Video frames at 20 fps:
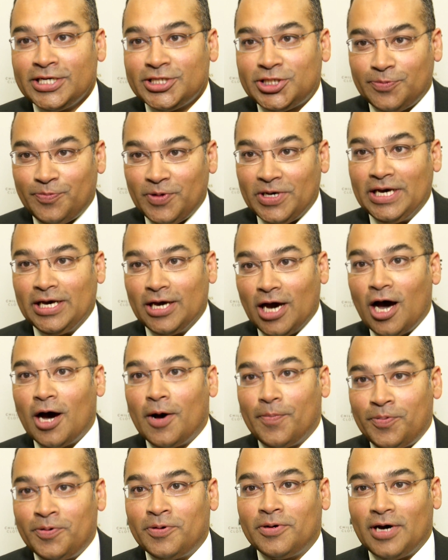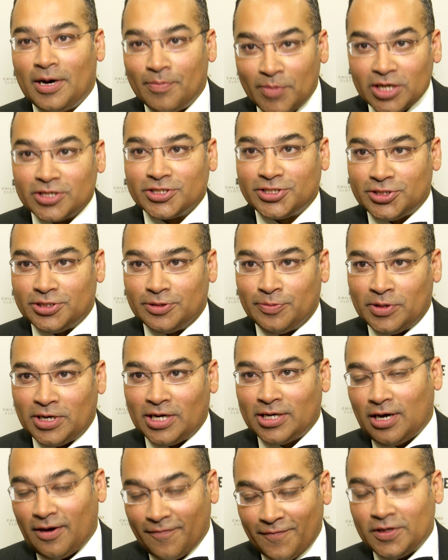to be up amongst them. And
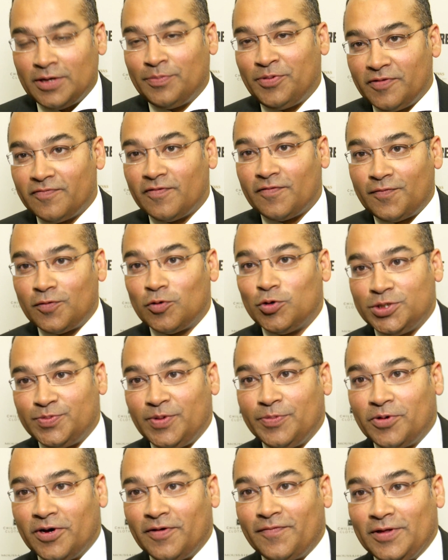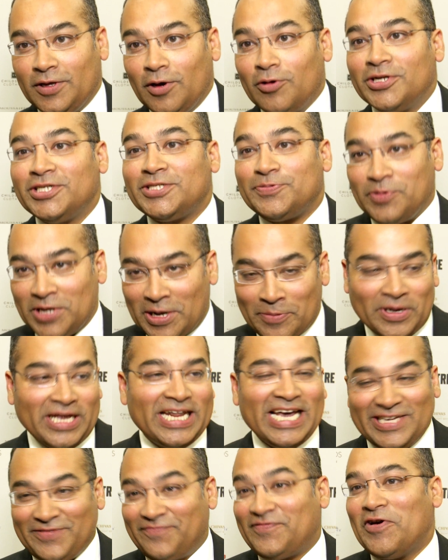I, I feel a bit of a fraud, to be perfectly honest, but I mean,
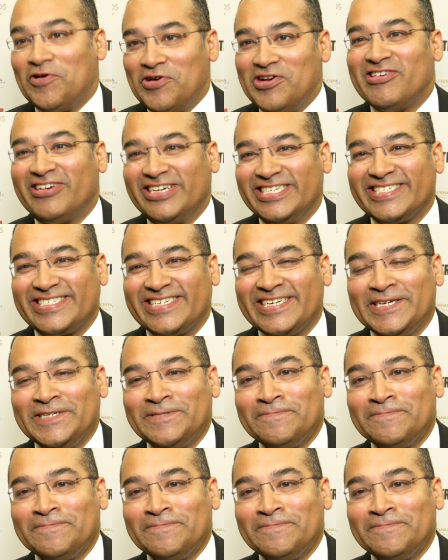it's very nice.